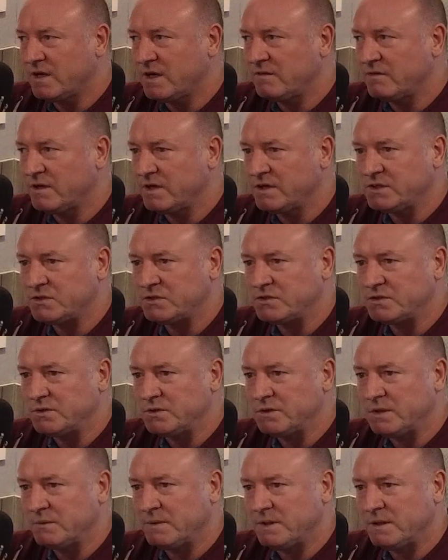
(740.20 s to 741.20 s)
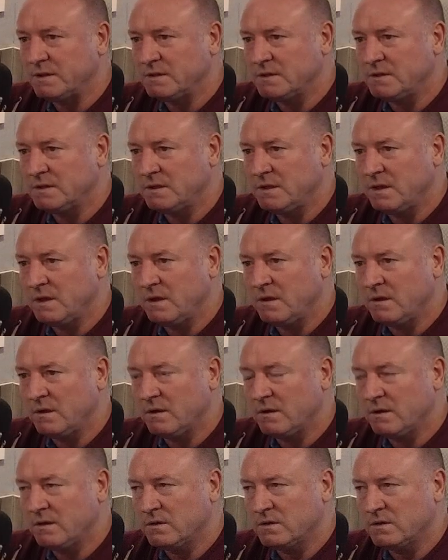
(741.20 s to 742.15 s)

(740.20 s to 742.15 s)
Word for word: very very shrewd. I mean, he, he,